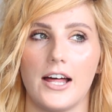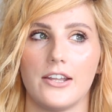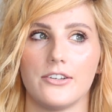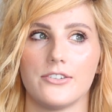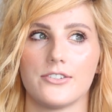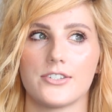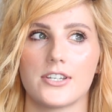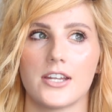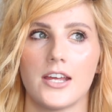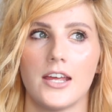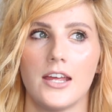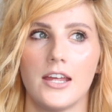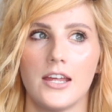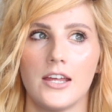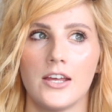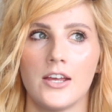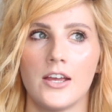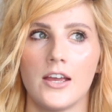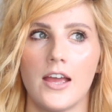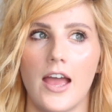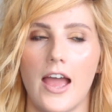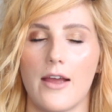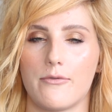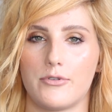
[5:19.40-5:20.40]
and
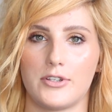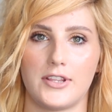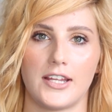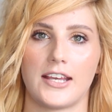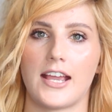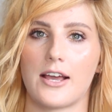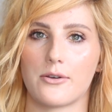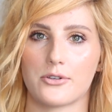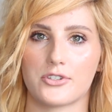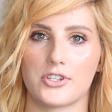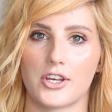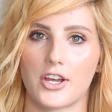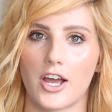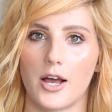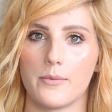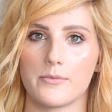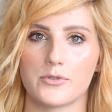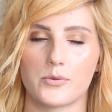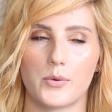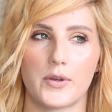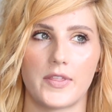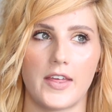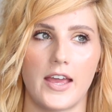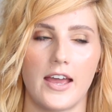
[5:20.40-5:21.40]
everything else that
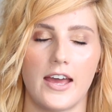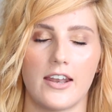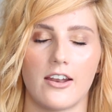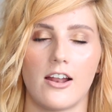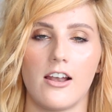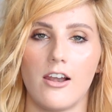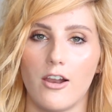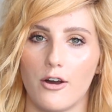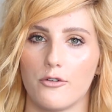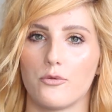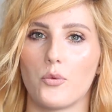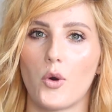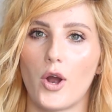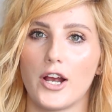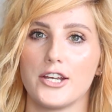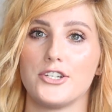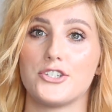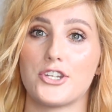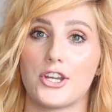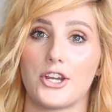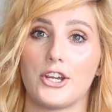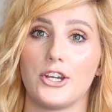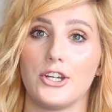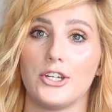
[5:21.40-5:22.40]
comes with it, and I love what I
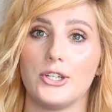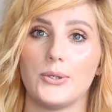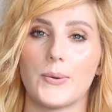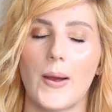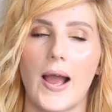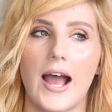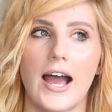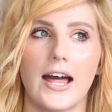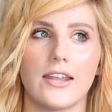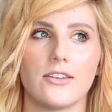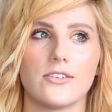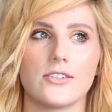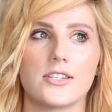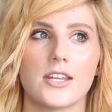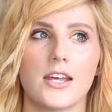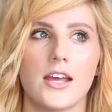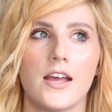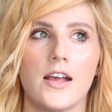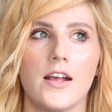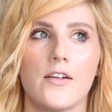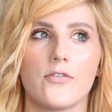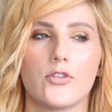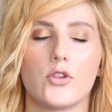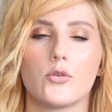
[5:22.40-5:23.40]
do. And
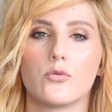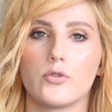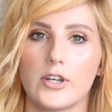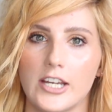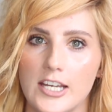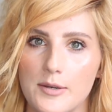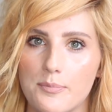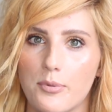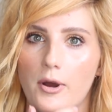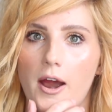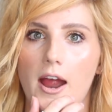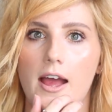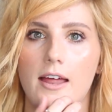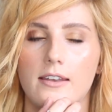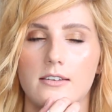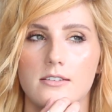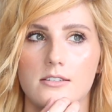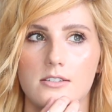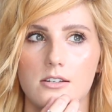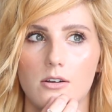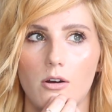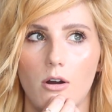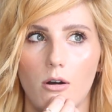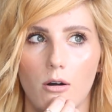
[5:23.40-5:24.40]
the
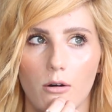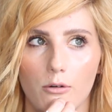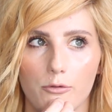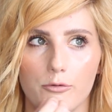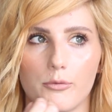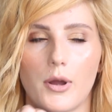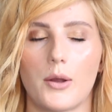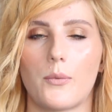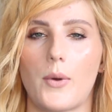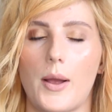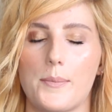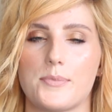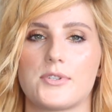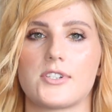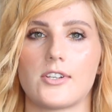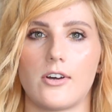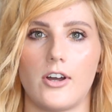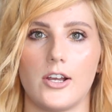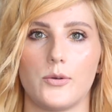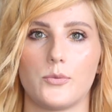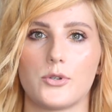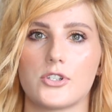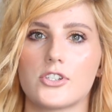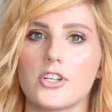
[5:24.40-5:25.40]
rebrand of my
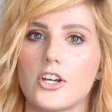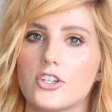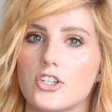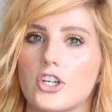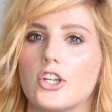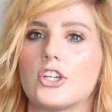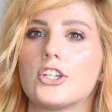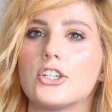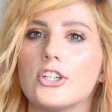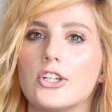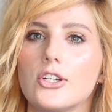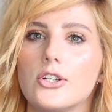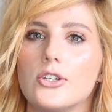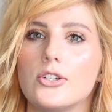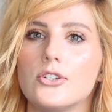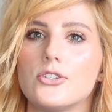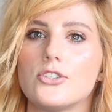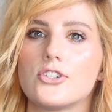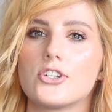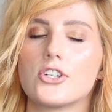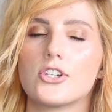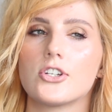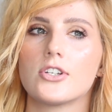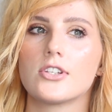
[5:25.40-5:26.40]
website was such a
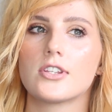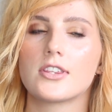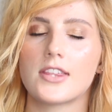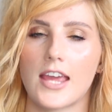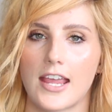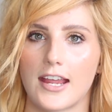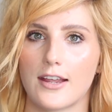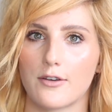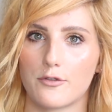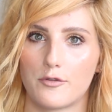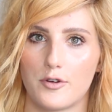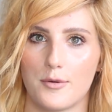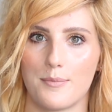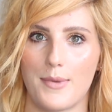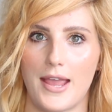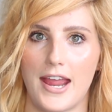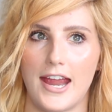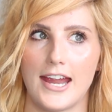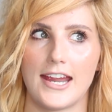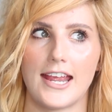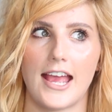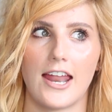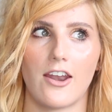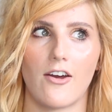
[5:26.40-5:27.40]
huge thing for
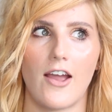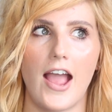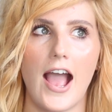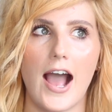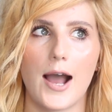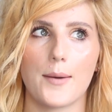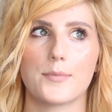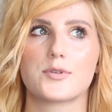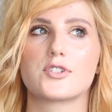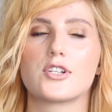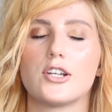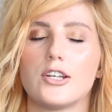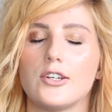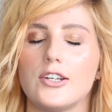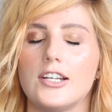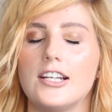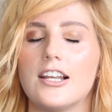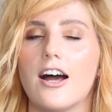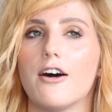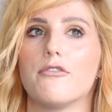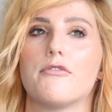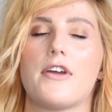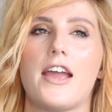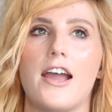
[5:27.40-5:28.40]
me, and I absolutely
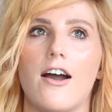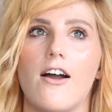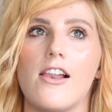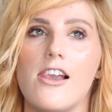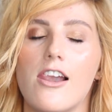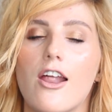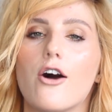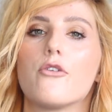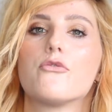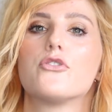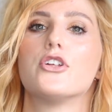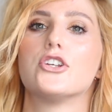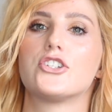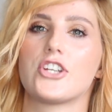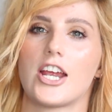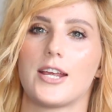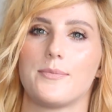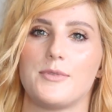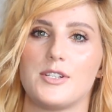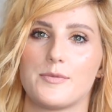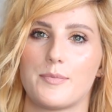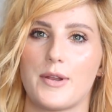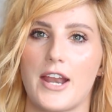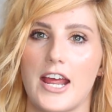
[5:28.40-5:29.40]
love it. I love that
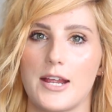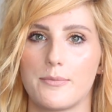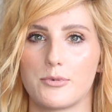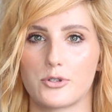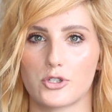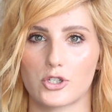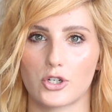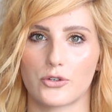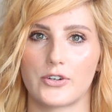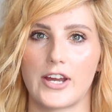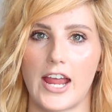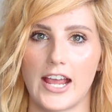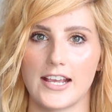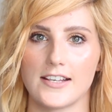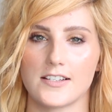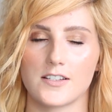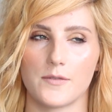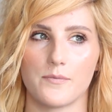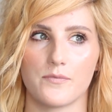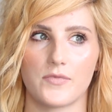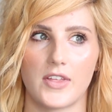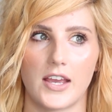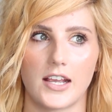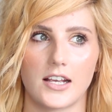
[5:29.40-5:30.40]
Jamie's been able to create
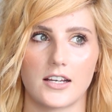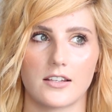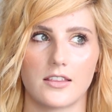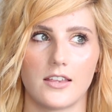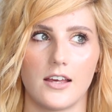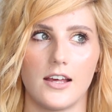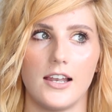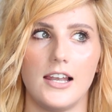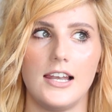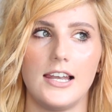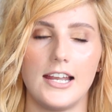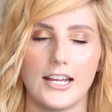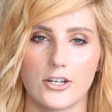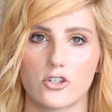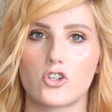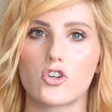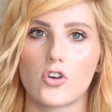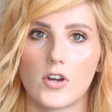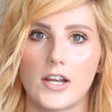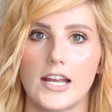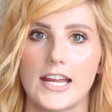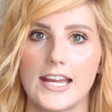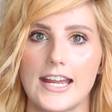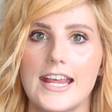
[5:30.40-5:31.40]
something that
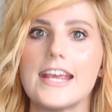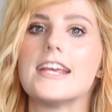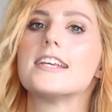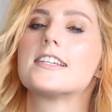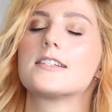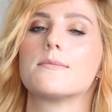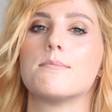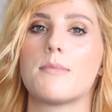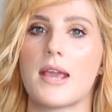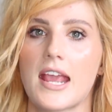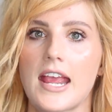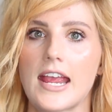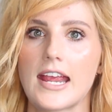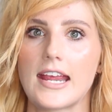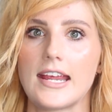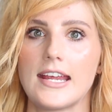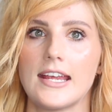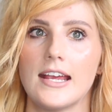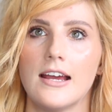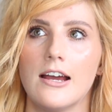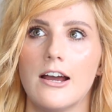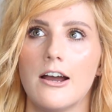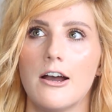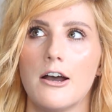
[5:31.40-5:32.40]
literally is
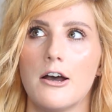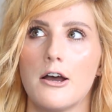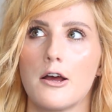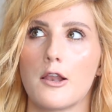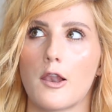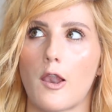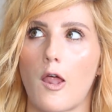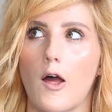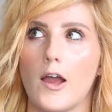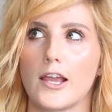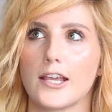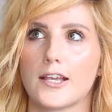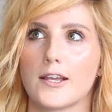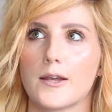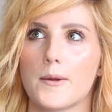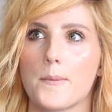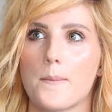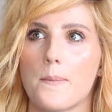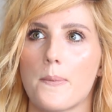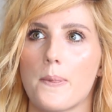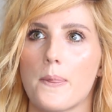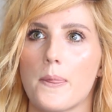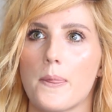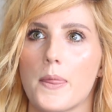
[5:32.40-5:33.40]
me. Like,
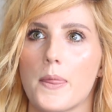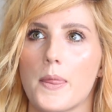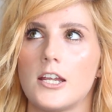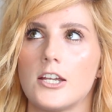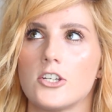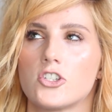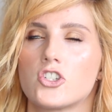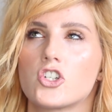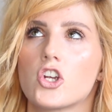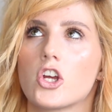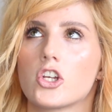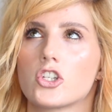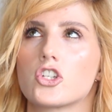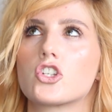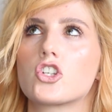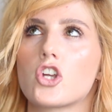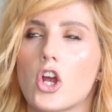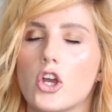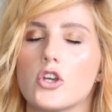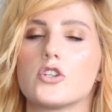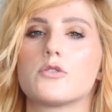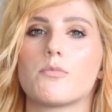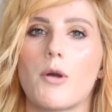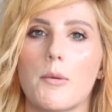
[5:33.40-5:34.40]
it just
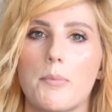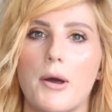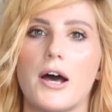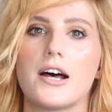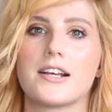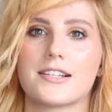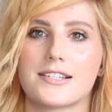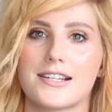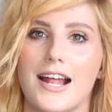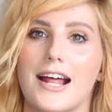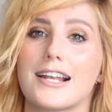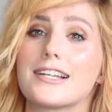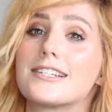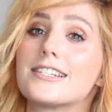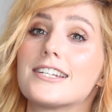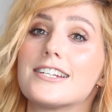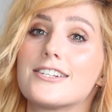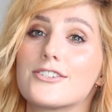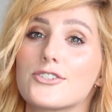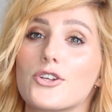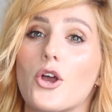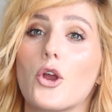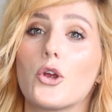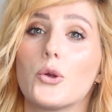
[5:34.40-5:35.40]
shows my personality
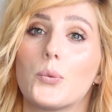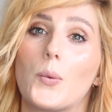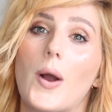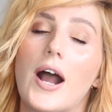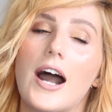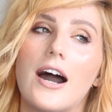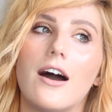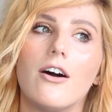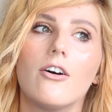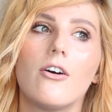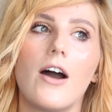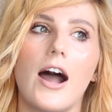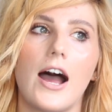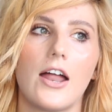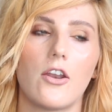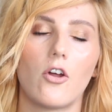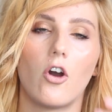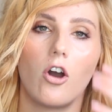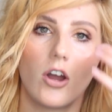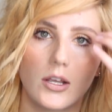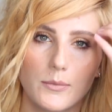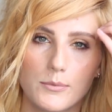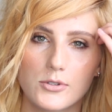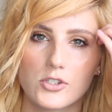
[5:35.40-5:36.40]
so well, and
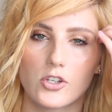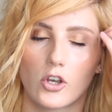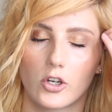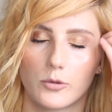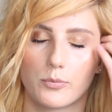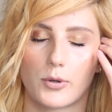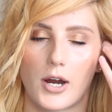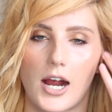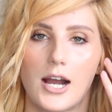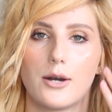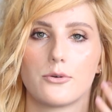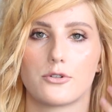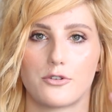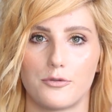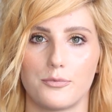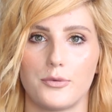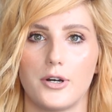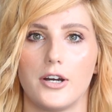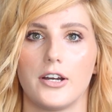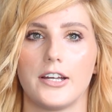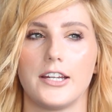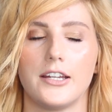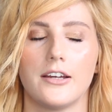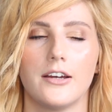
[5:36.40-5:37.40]
I'm so proud of
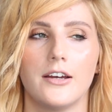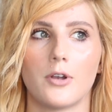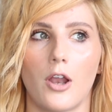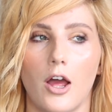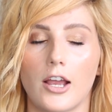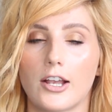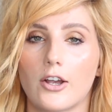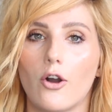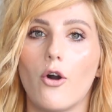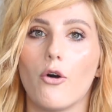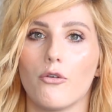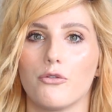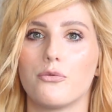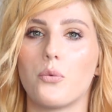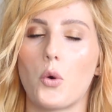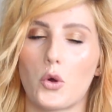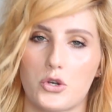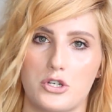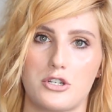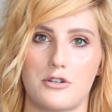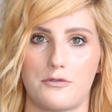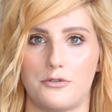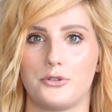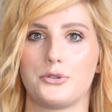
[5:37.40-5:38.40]
my, like, of
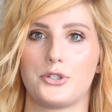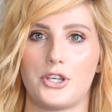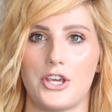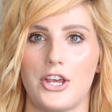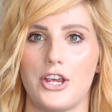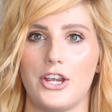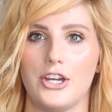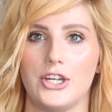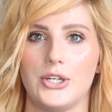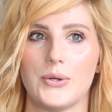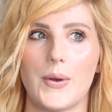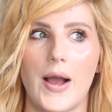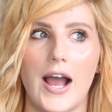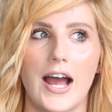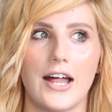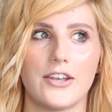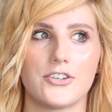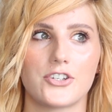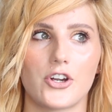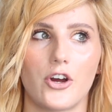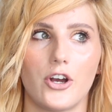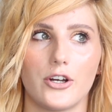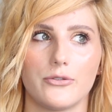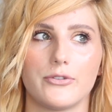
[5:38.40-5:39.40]
Wonderful You,
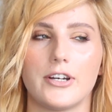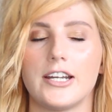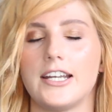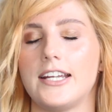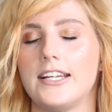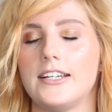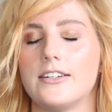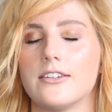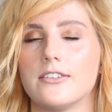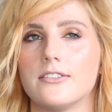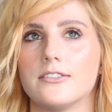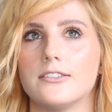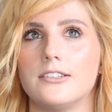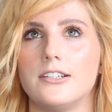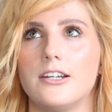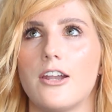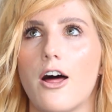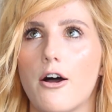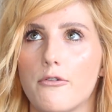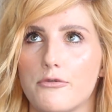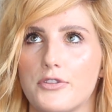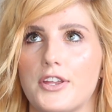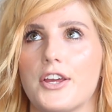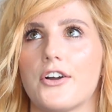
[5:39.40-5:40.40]
and I really
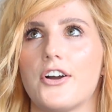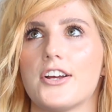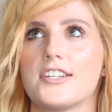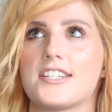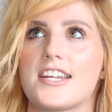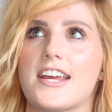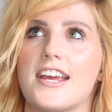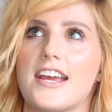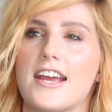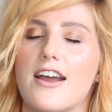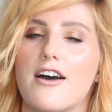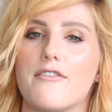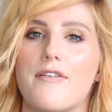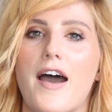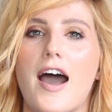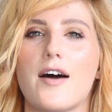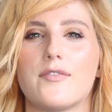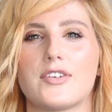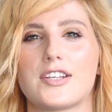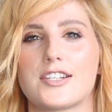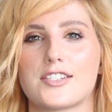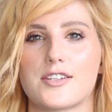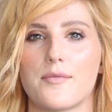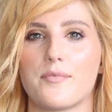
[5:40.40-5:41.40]
love the idea of
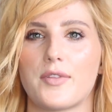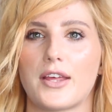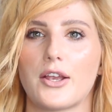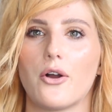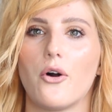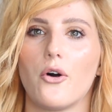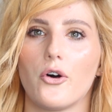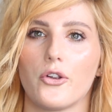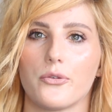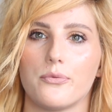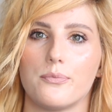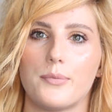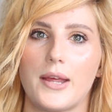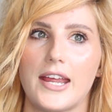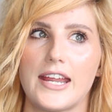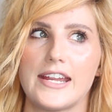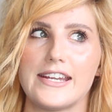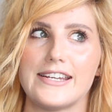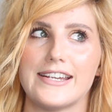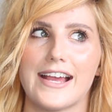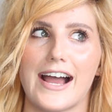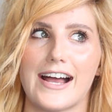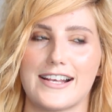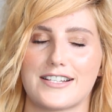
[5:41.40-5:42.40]
having something on
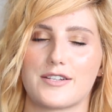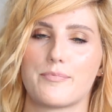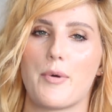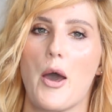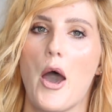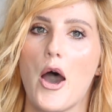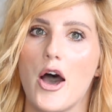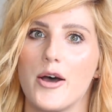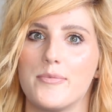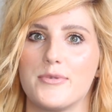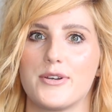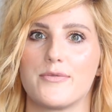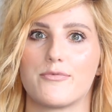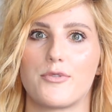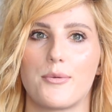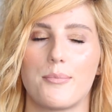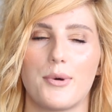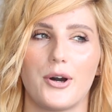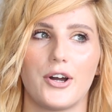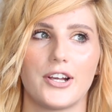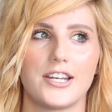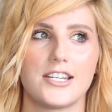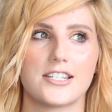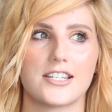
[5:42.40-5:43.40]
me as a permanent
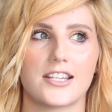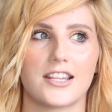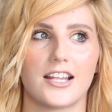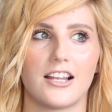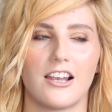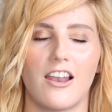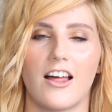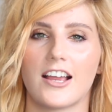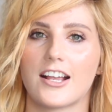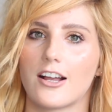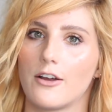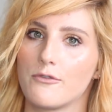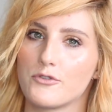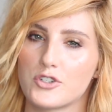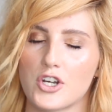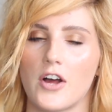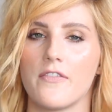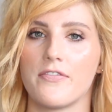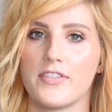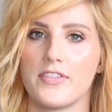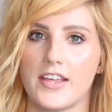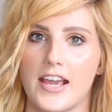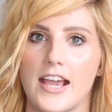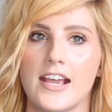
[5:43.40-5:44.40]
reminder that, like, I've
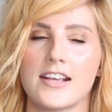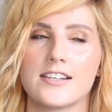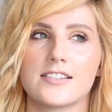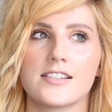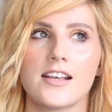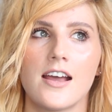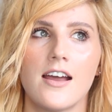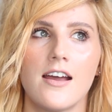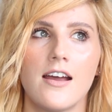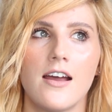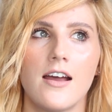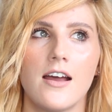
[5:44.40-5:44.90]
done this,